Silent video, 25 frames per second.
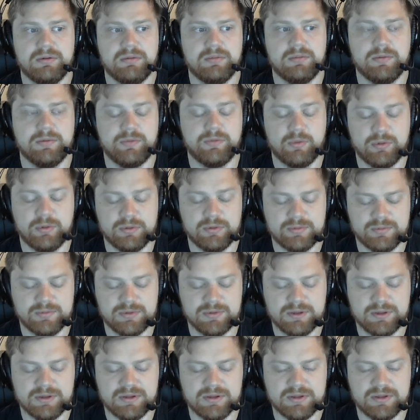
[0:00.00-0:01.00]
before we
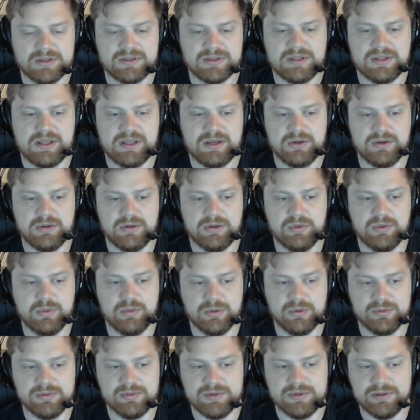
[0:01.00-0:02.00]
begin this, that you
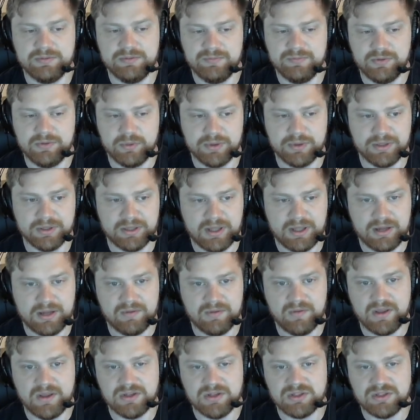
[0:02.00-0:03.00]
will be viewing a lot of
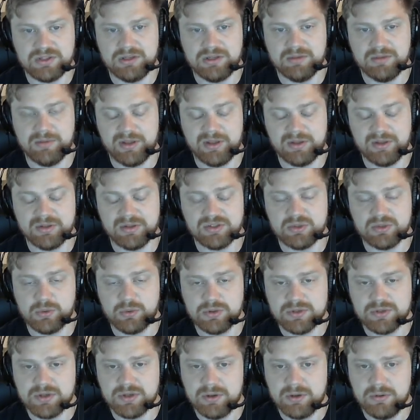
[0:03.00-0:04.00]
HTML
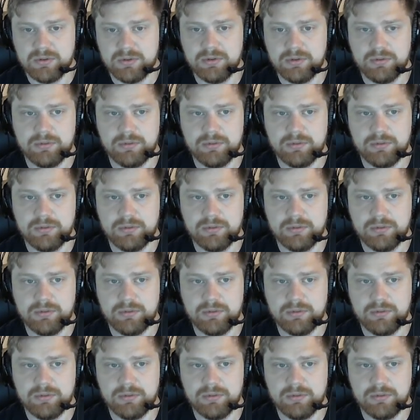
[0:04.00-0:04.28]
source code